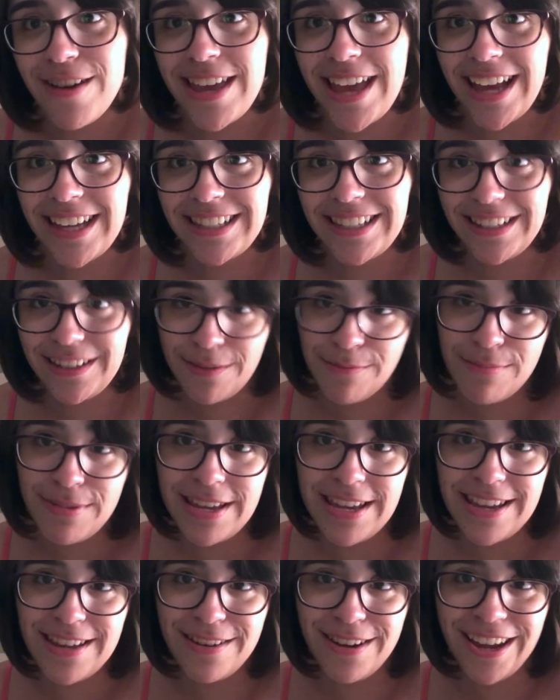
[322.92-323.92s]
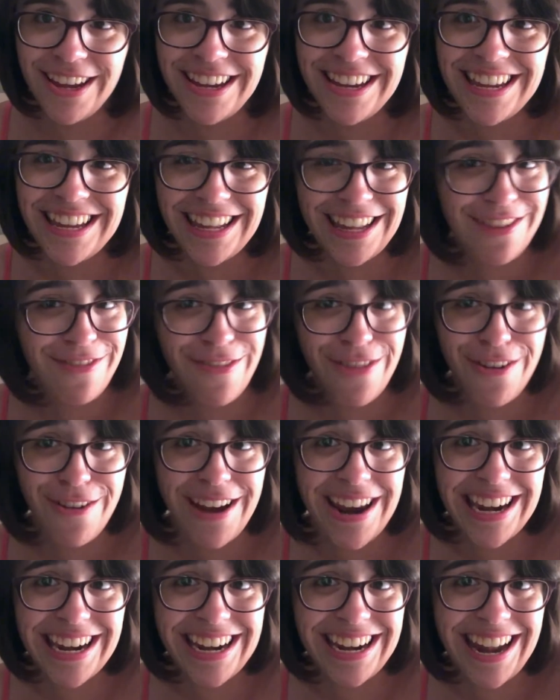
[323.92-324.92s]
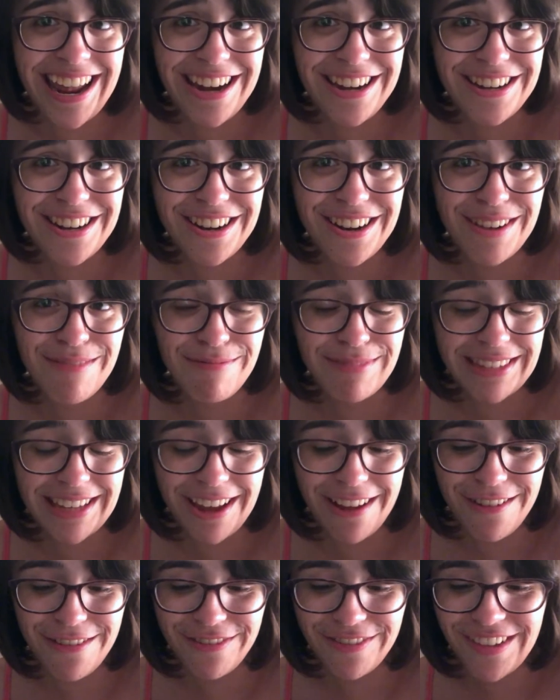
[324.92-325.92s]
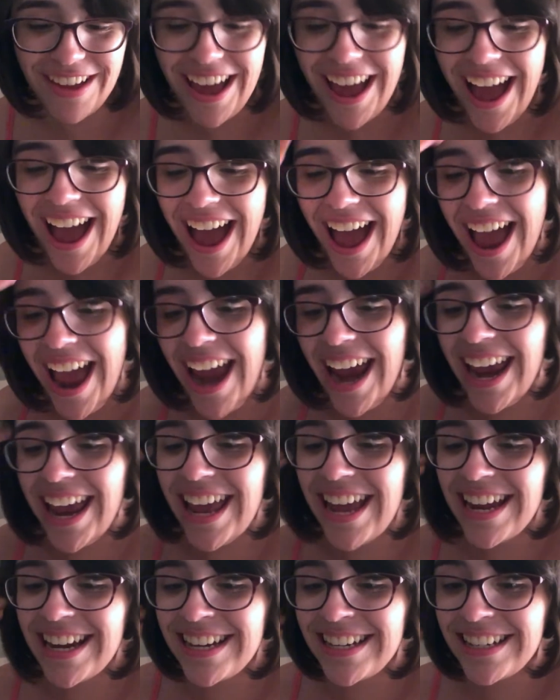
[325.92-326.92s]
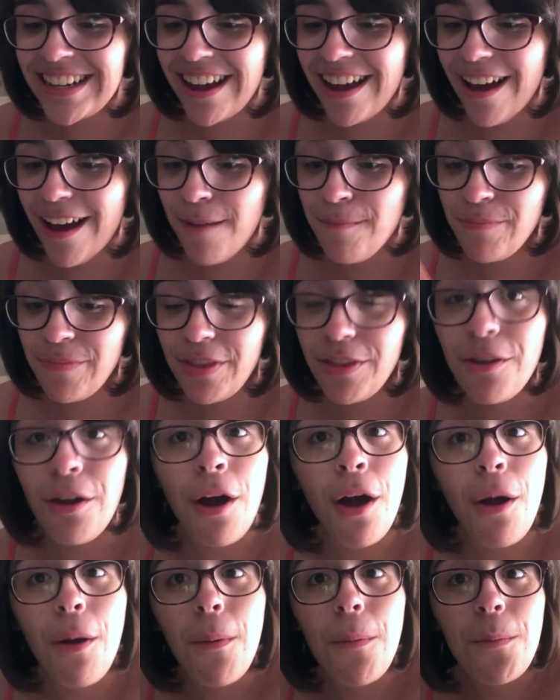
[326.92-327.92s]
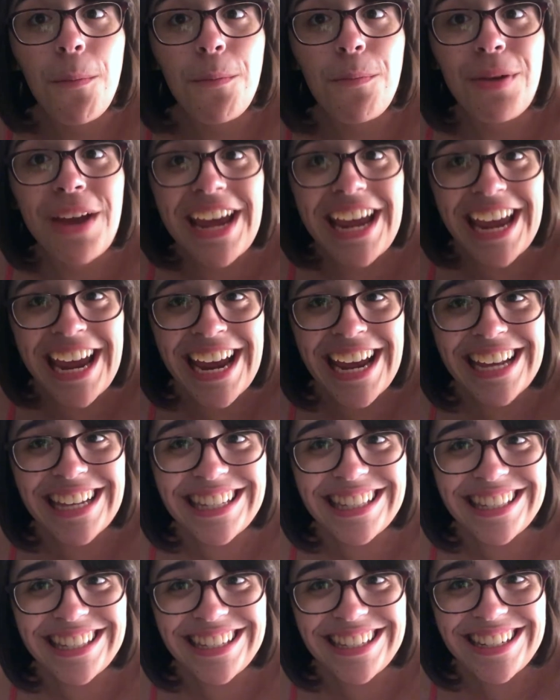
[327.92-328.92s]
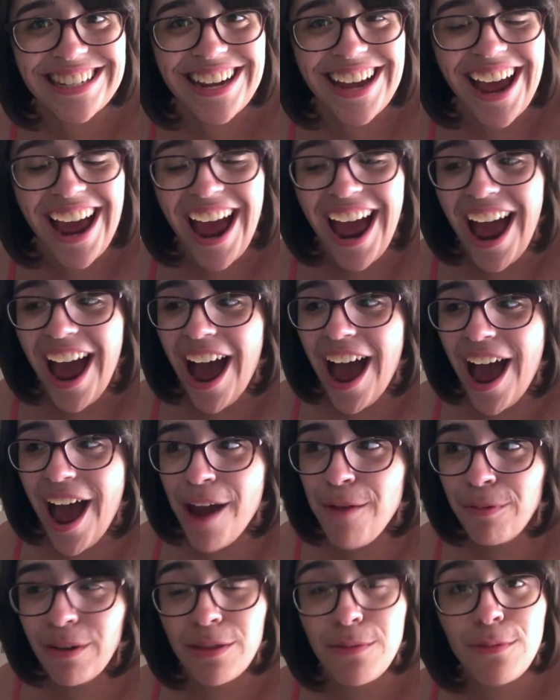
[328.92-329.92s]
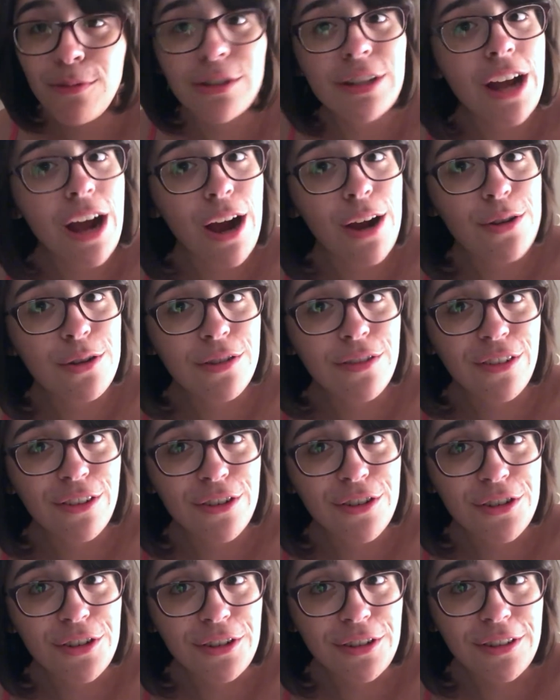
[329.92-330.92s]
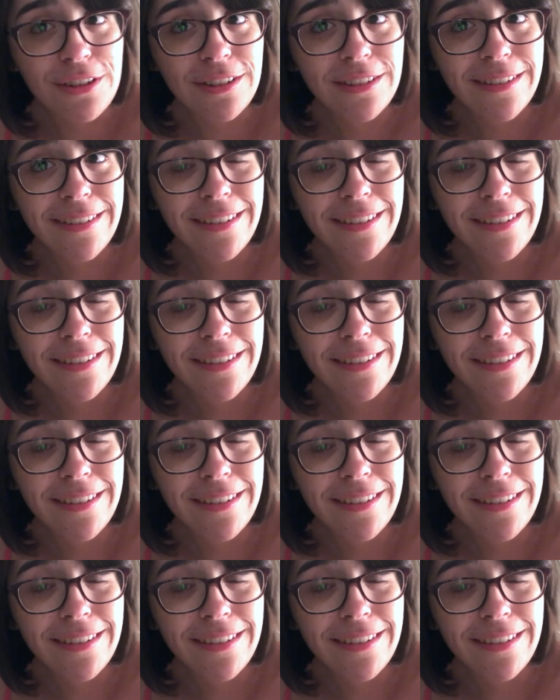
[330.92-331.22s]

he has to compete, even though he didn't enter himself. And the biggest and one of the most controversial